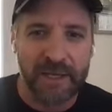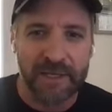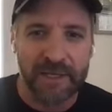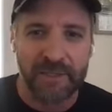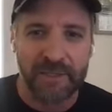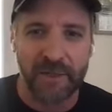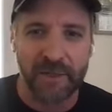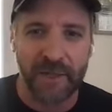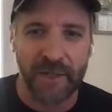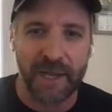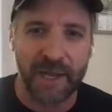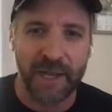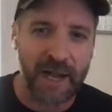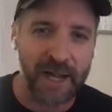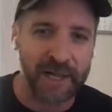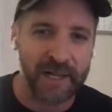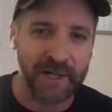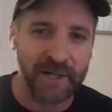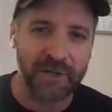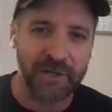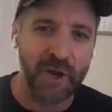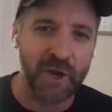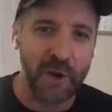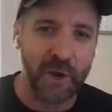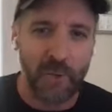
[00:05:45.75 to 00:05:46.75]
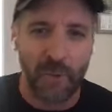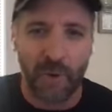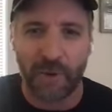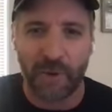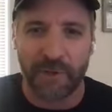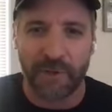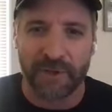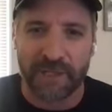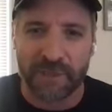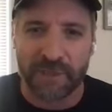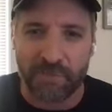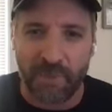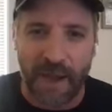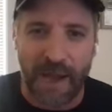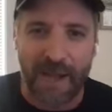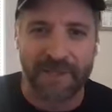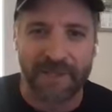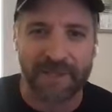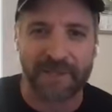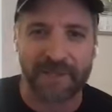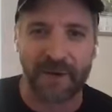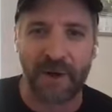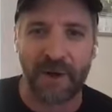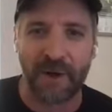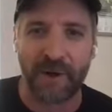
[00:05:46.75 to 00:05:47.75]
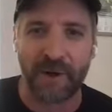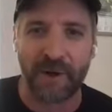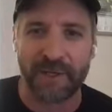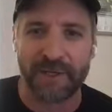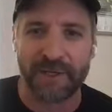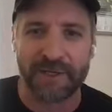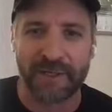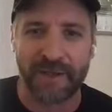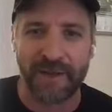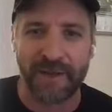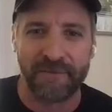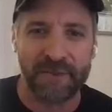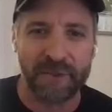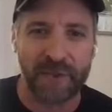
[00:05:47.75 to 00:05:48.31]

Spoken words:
so they kind of know where the spots are and stuff.